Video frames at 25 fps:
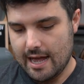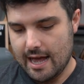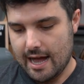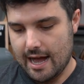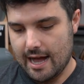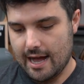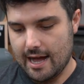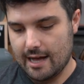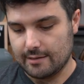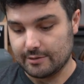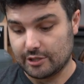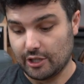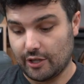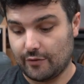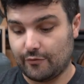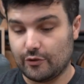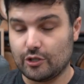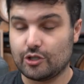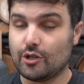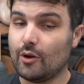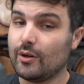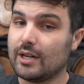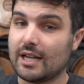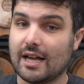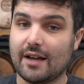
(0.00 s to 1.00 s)
So if you
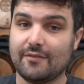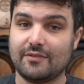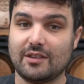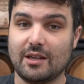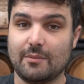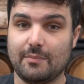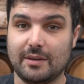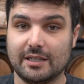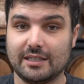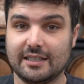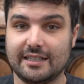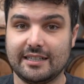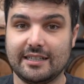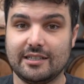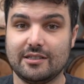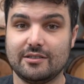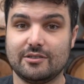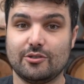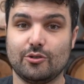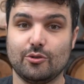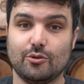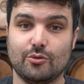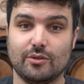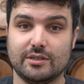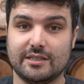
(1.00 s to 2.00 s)
don't have the ability
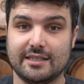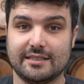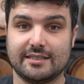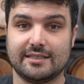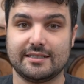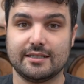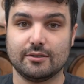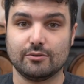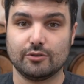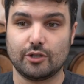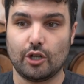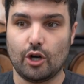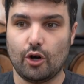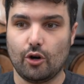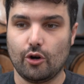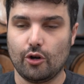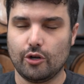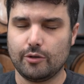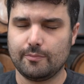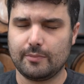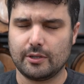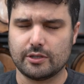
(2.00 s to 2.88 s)
to distill your own,